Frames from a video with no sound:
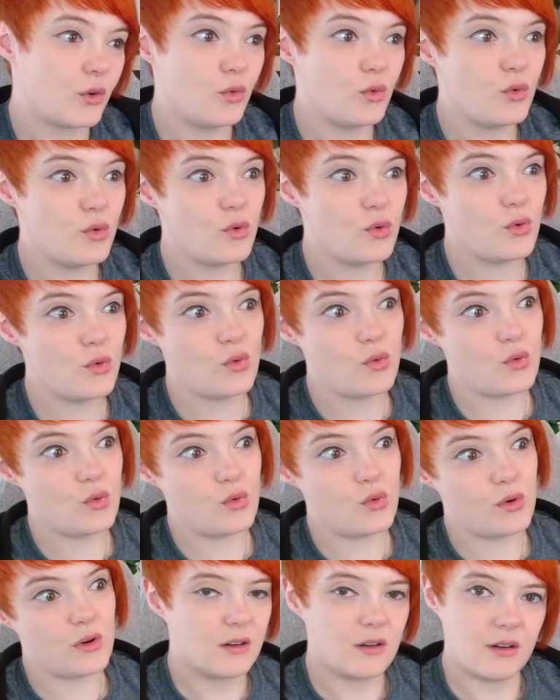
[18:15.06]

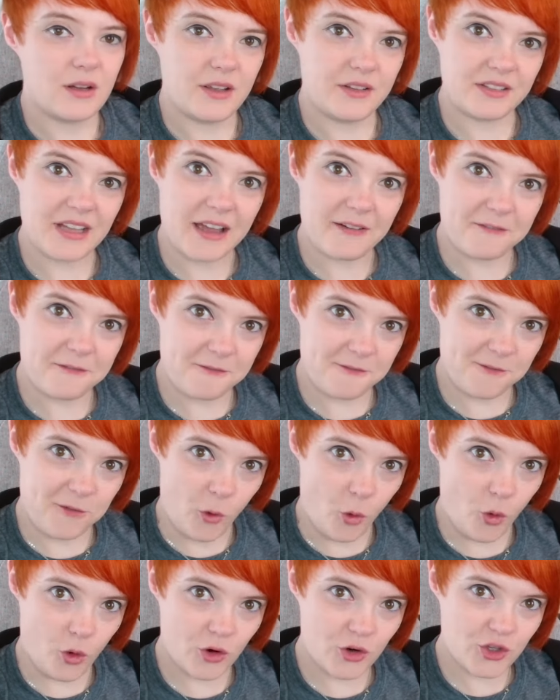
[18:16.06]
Ooh. Is that
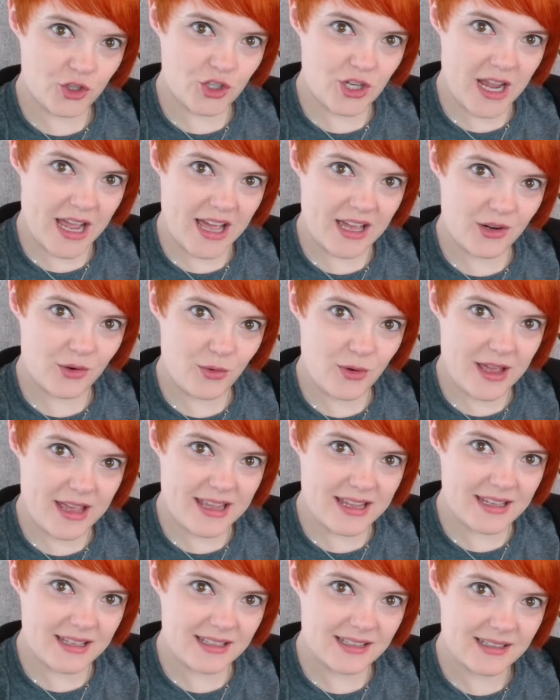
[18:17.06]

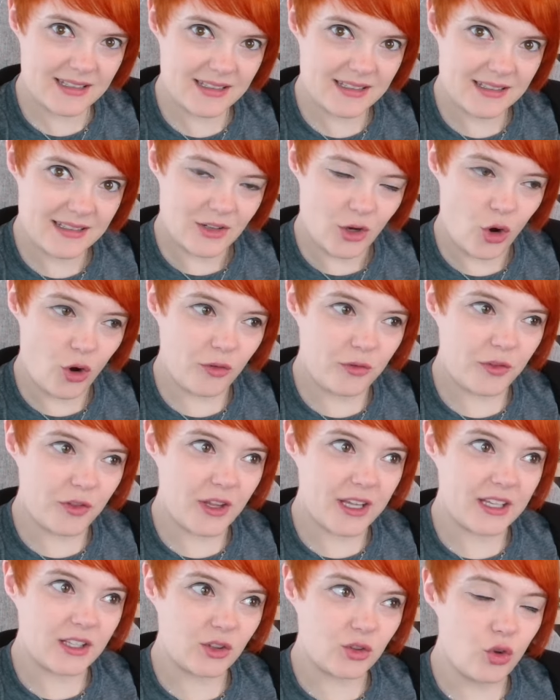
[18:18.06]
foreshadowing of,
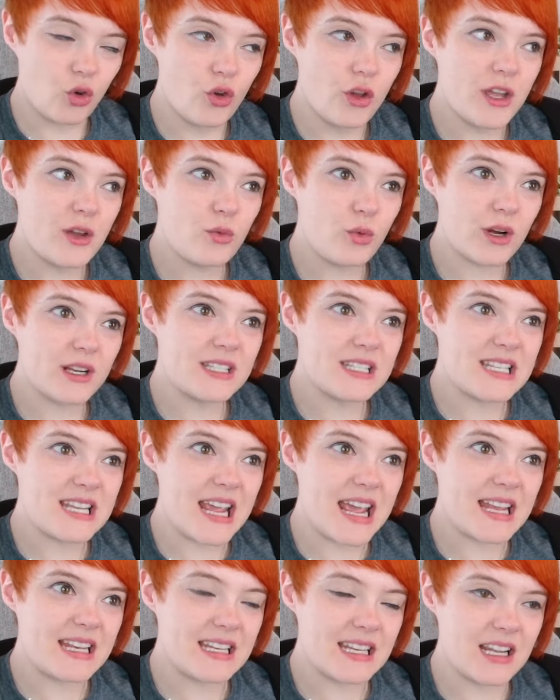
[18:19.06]
like, Louis one
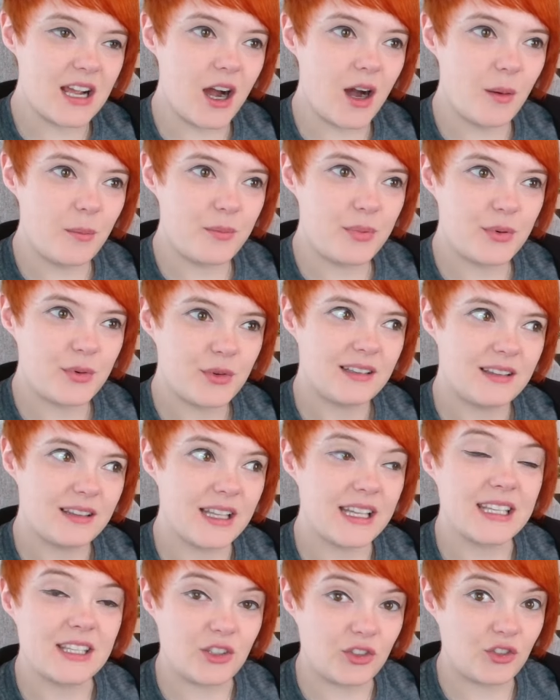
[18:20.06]
day ending up
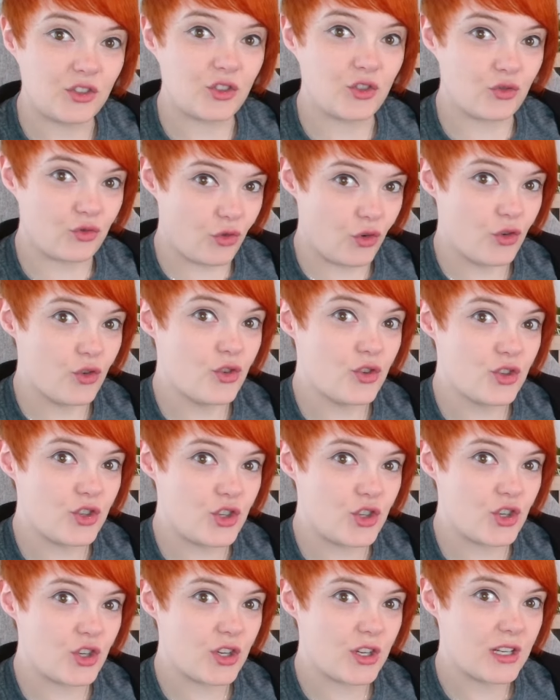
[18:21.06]
like
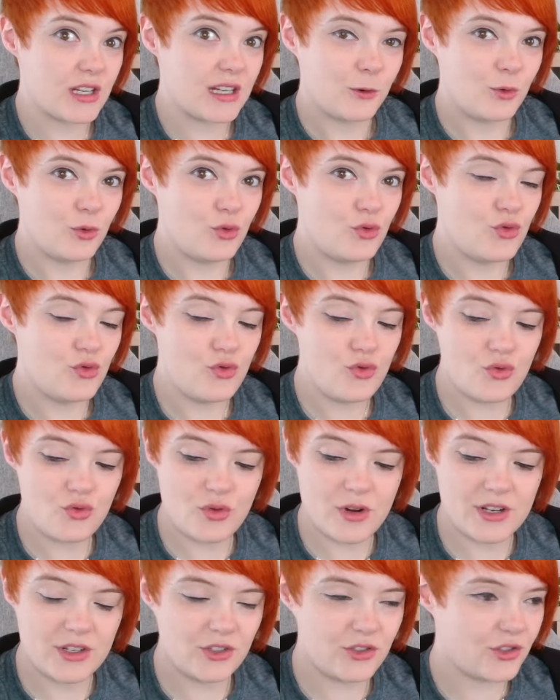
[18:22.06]
Scrooge? Ooh,
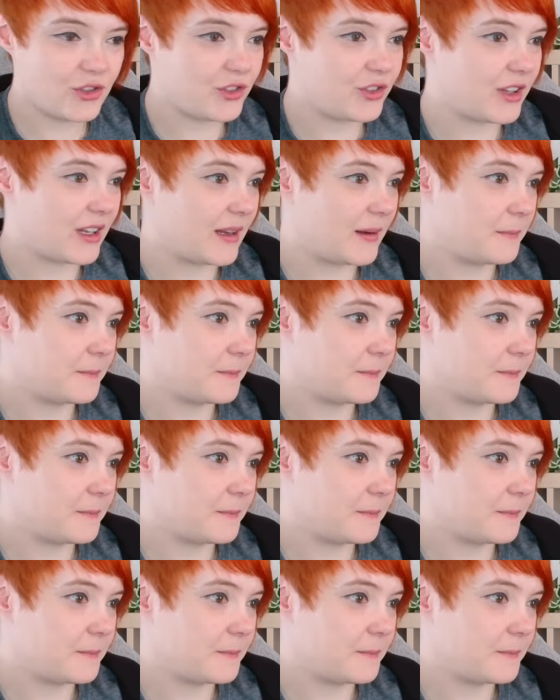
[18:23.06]
interesting.